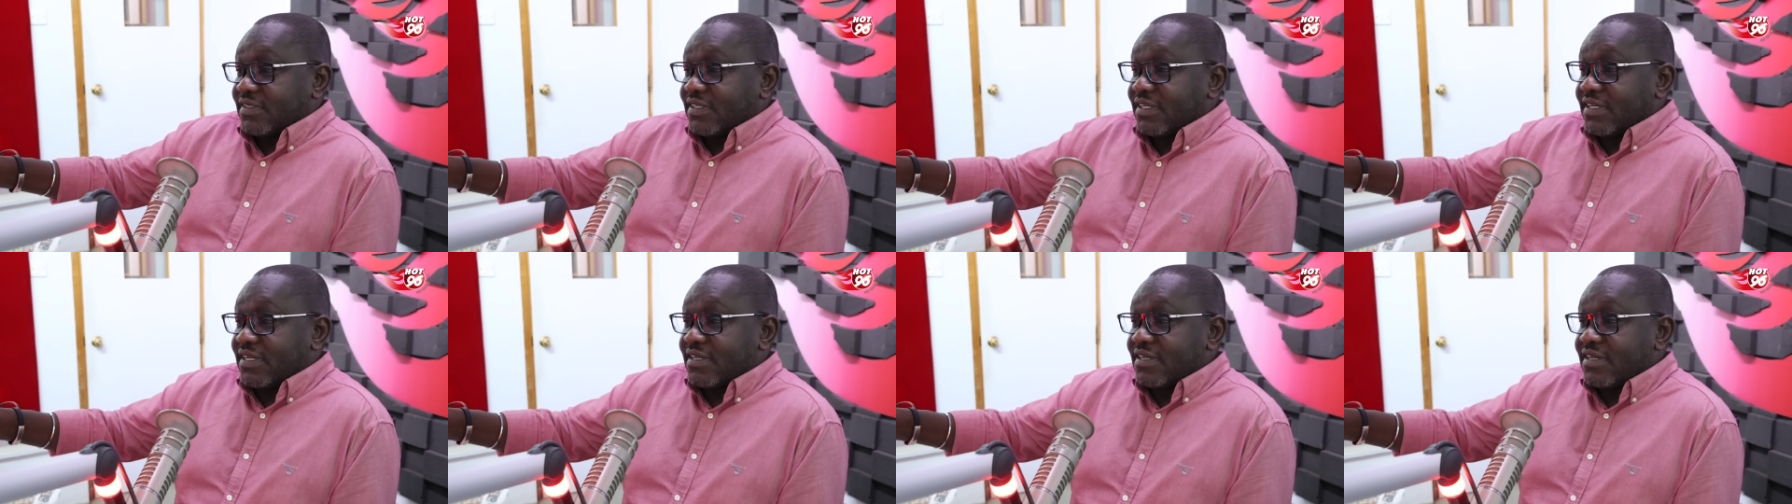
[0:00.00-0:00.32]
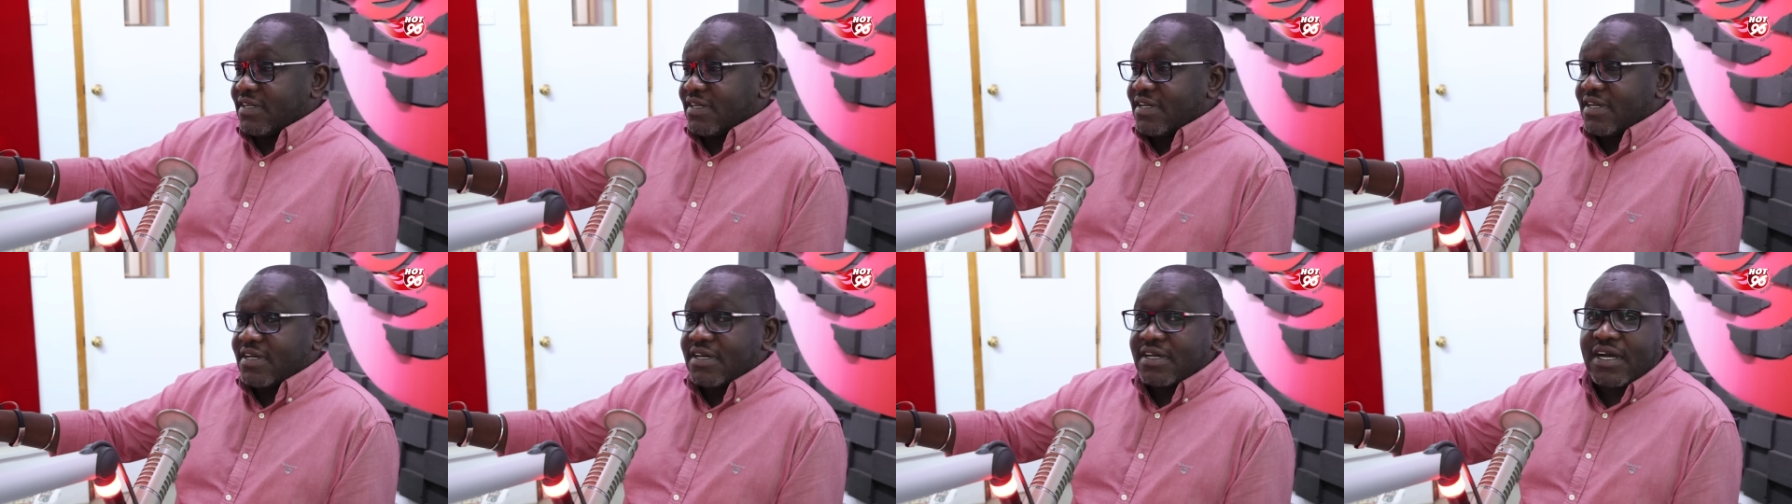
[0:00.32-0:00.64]
yeah?
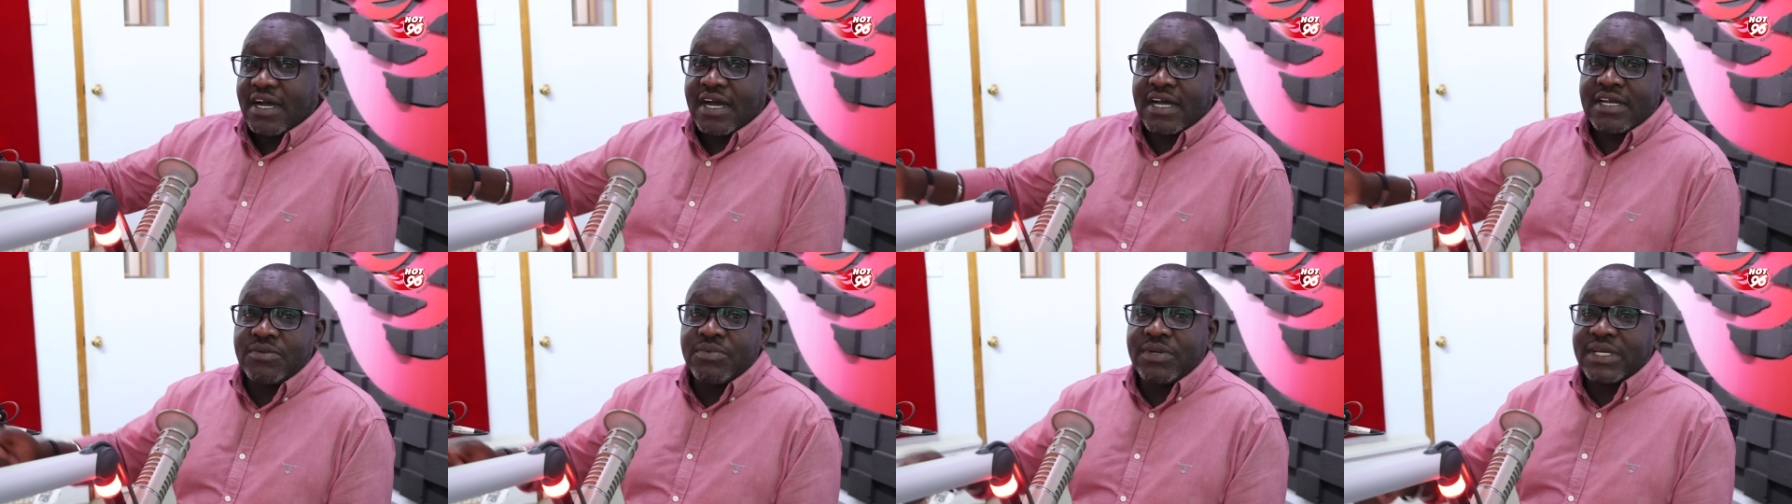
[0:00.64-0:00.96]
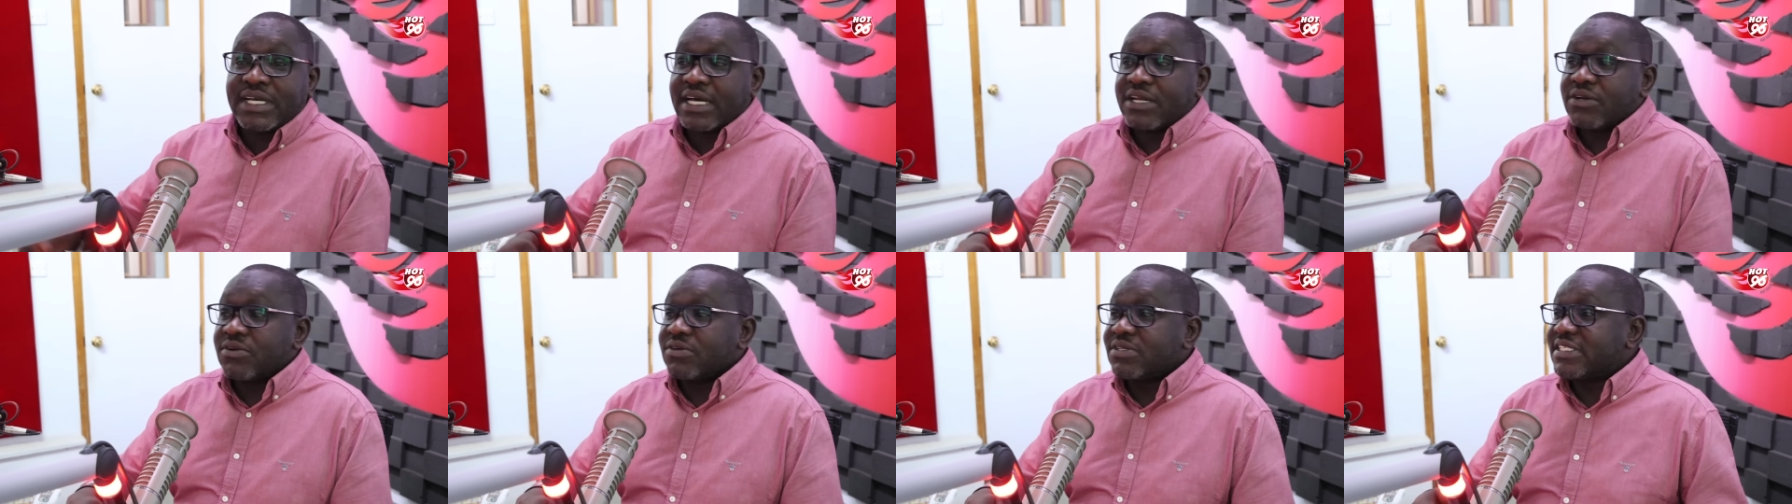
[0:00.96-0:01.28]
yeah. and we
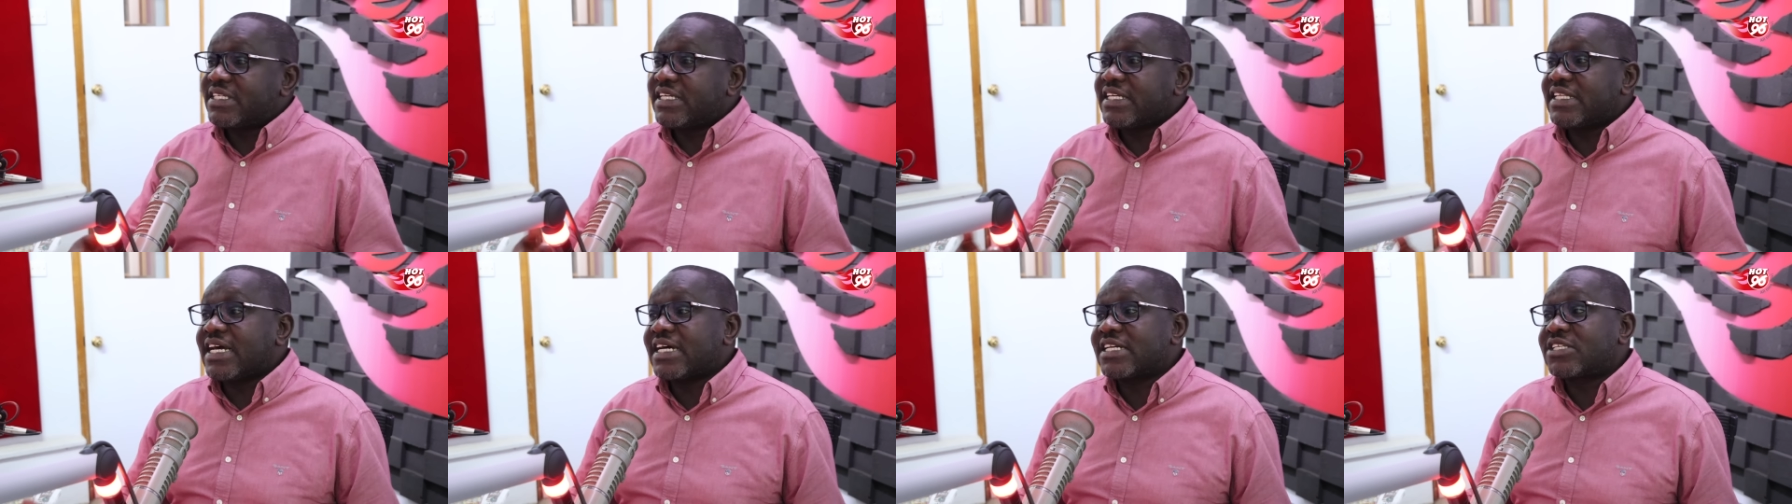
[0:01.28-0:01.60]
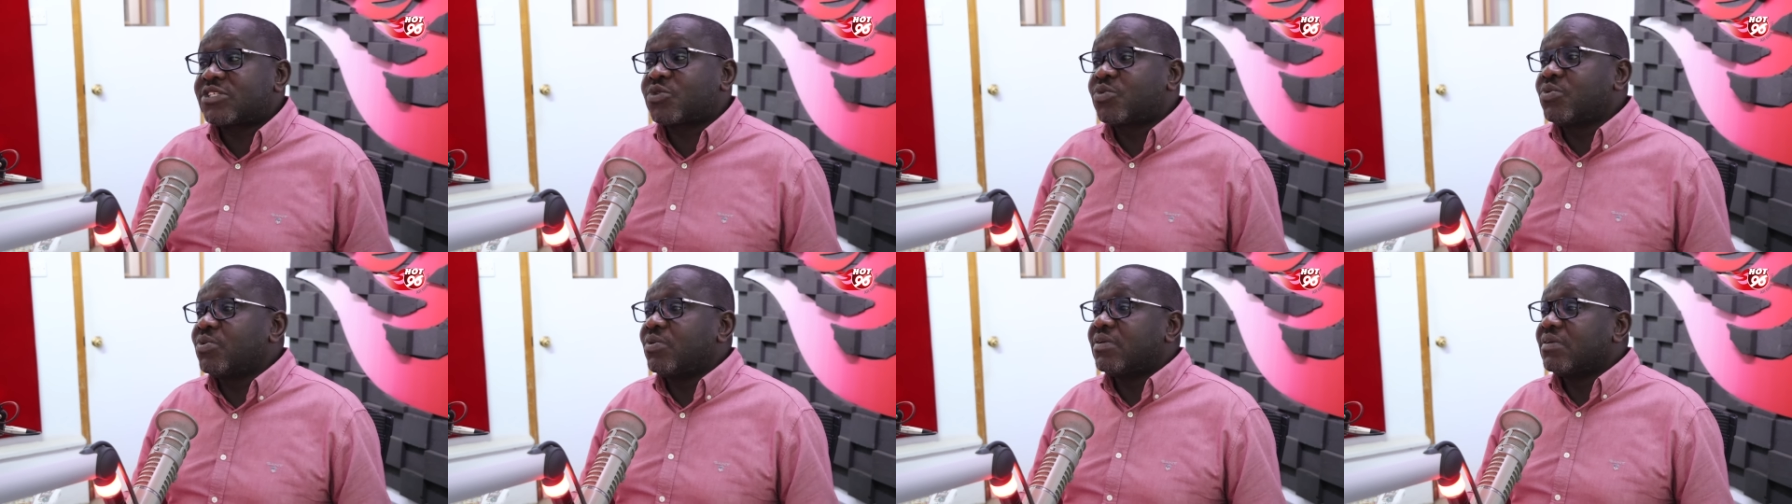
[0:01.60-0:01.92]
cannot see that
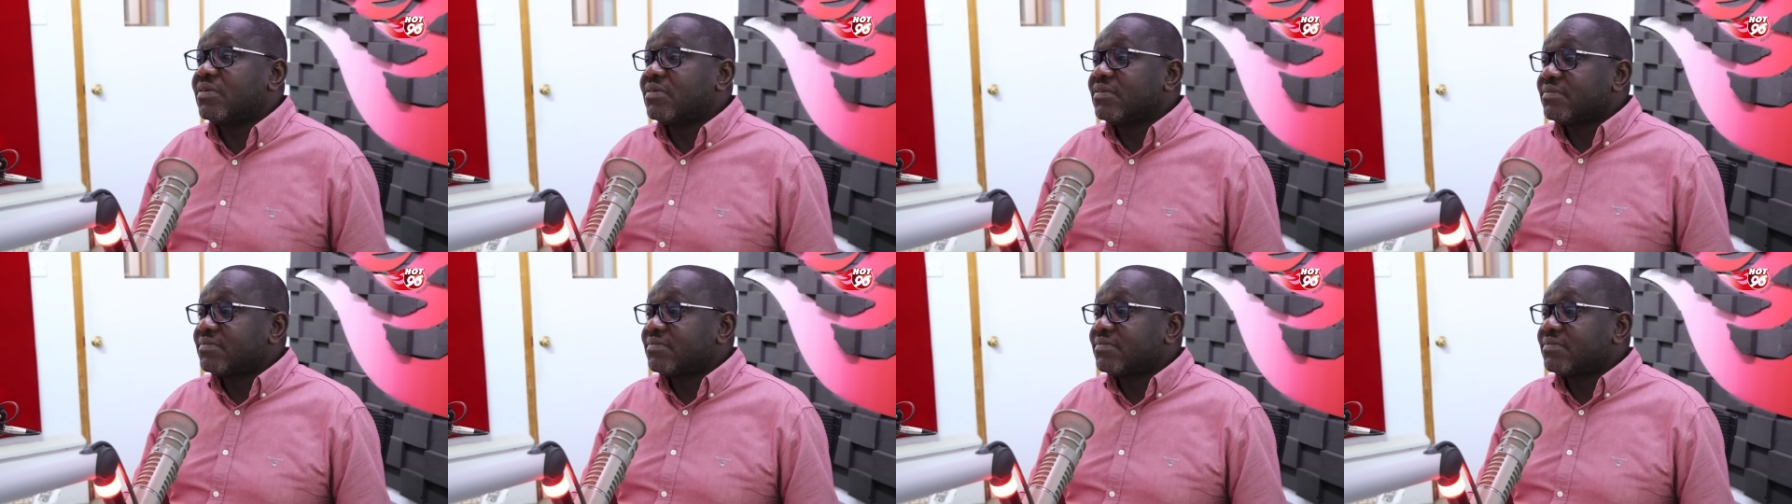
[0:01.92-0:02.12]
school,